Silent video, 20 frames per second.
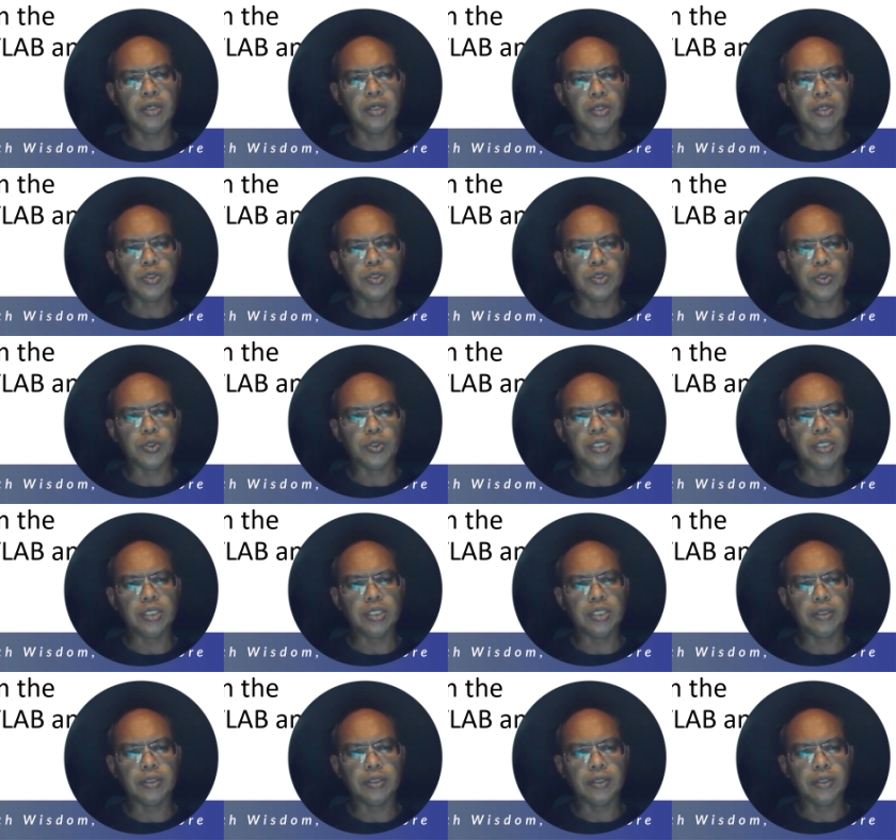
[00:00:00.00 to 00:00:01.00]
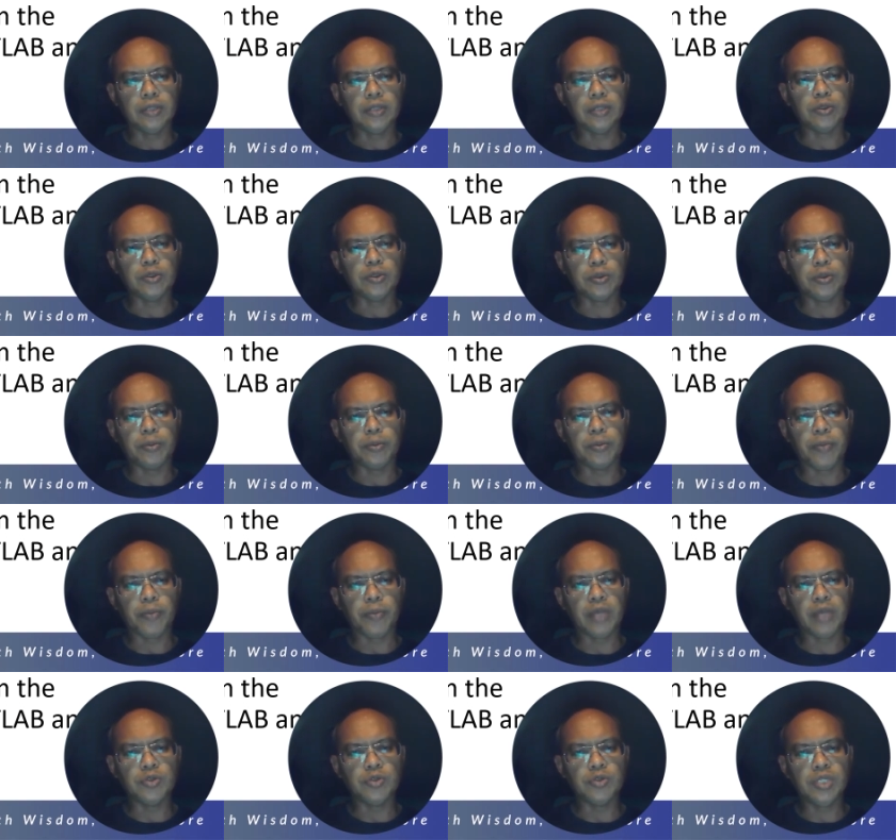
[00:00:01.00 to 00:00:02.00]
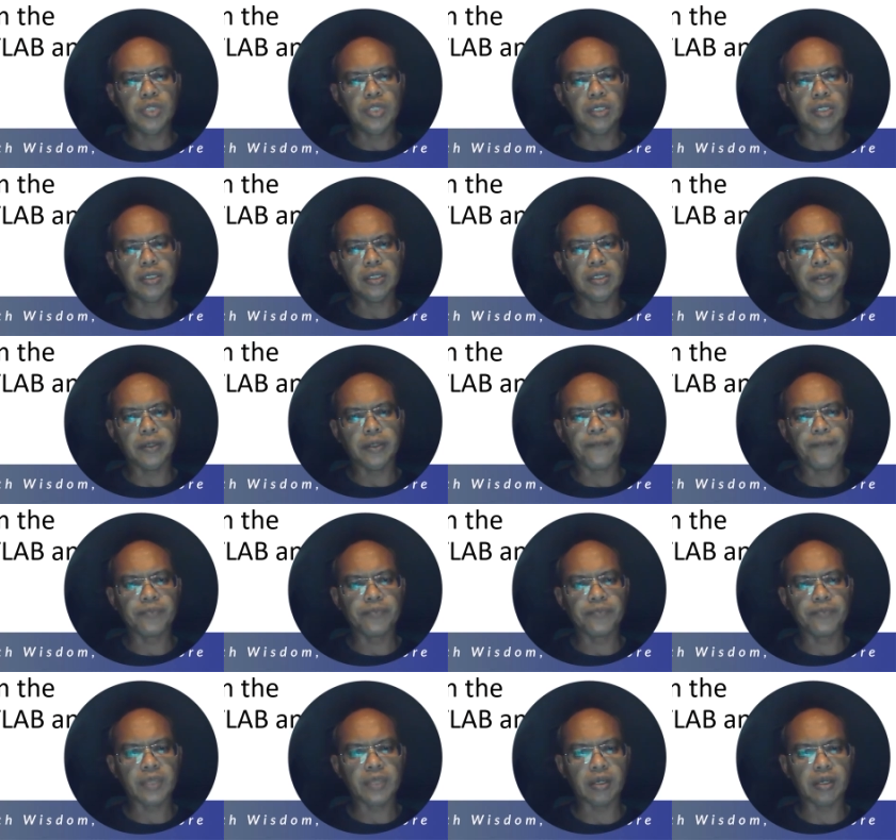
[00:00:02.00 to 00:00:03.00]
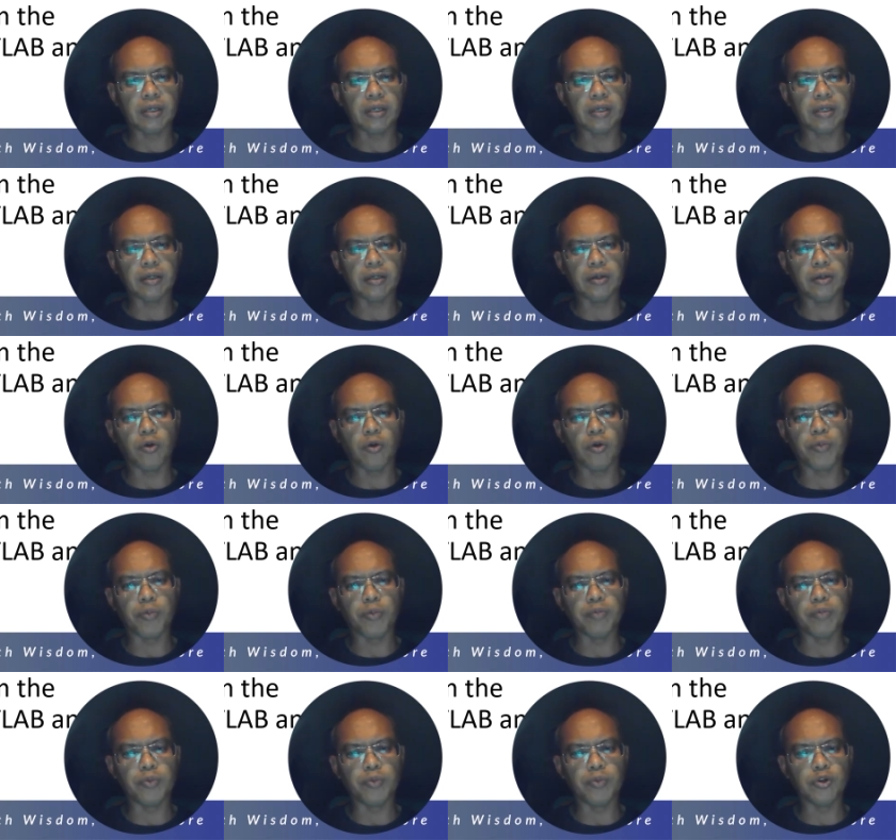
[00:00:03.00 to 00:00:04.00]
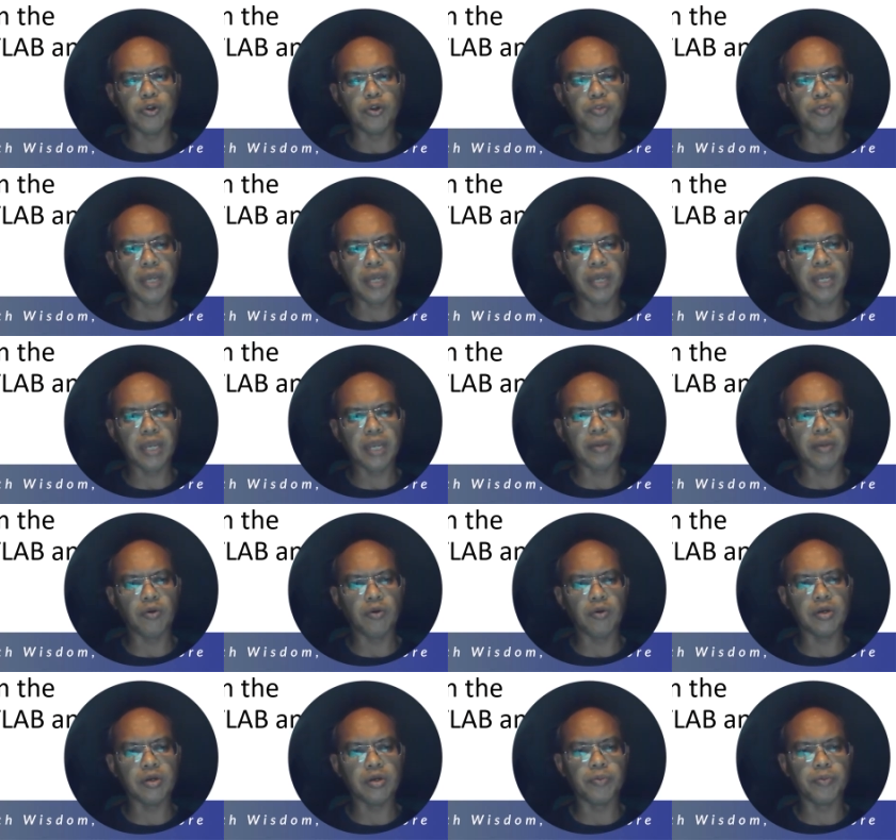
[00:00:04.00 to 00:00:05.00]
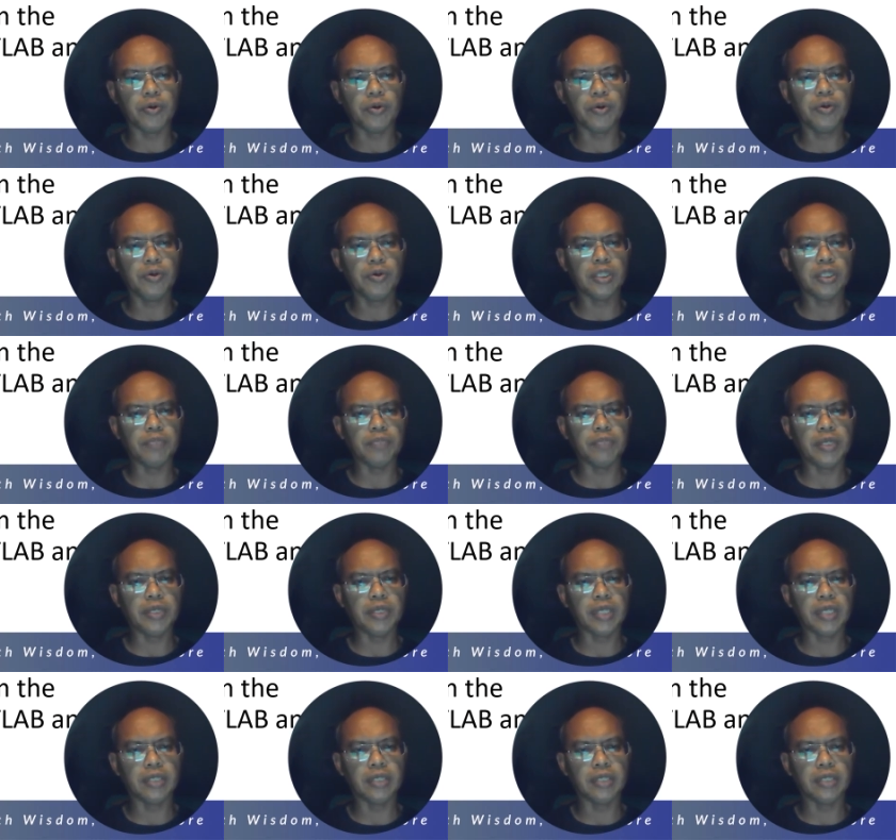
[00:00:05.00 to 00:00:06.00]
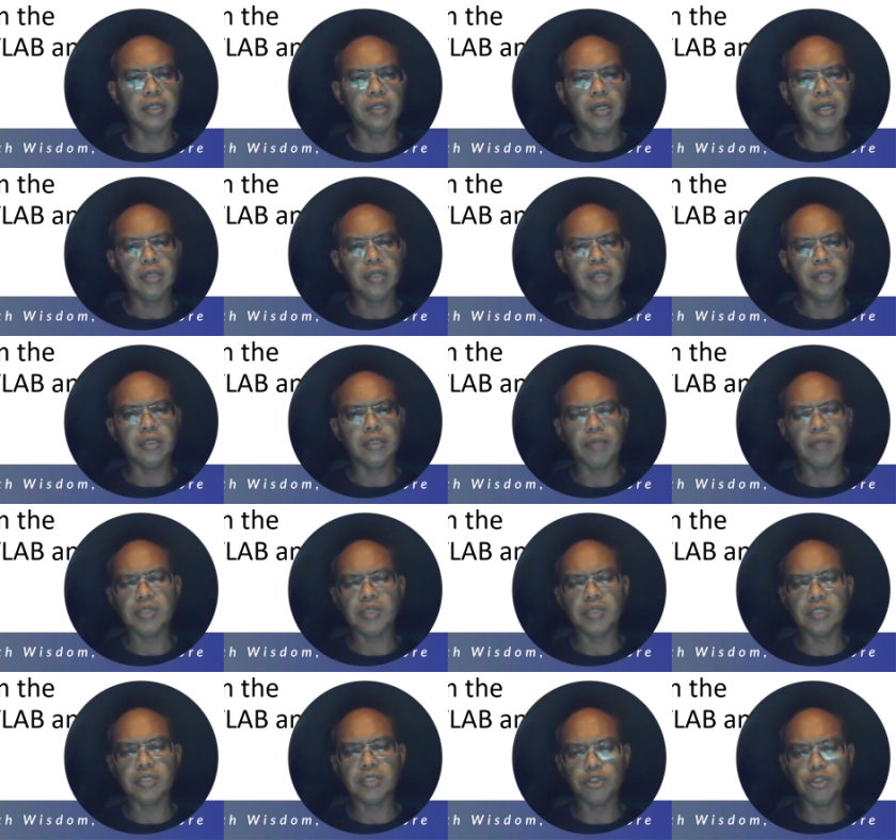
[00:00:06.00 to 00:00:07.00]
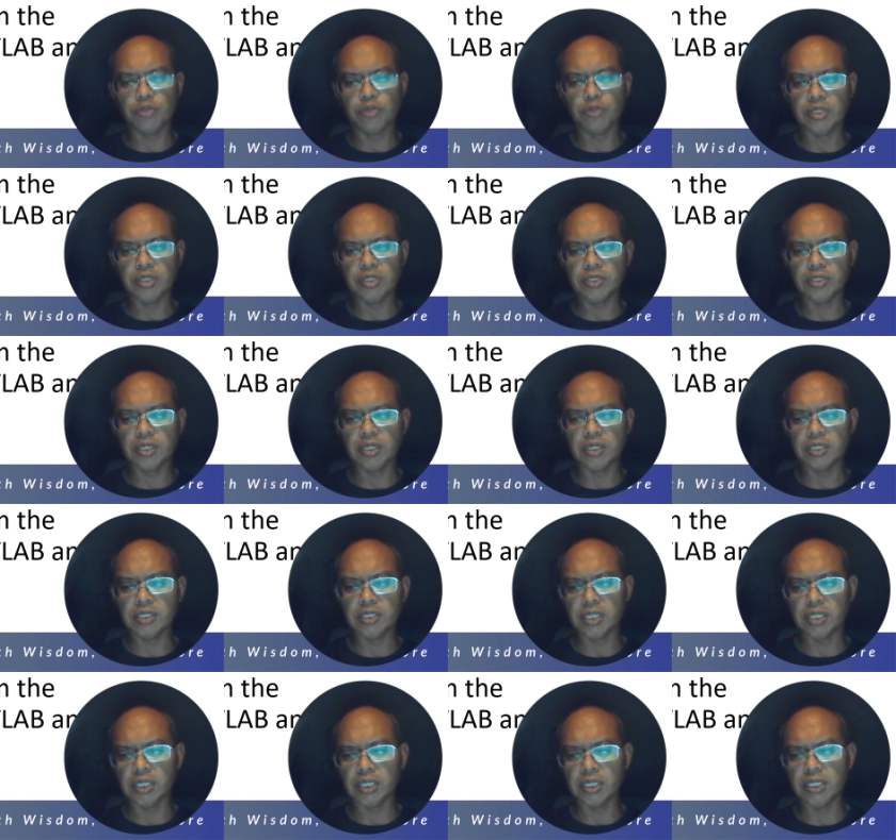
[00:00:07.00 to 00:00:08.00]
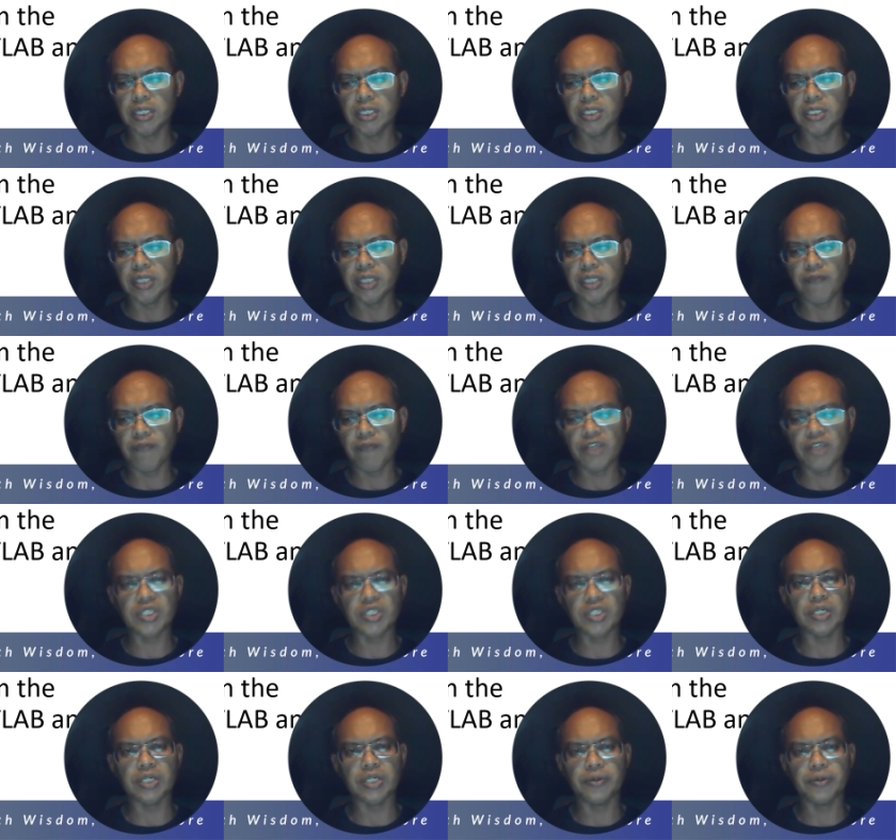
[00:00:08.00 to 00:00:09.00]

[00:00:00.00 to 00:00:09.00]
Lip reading: So by using the Openpose, MATLAB and Logger Pro, the player can learn and master the shooting skills easier and faster.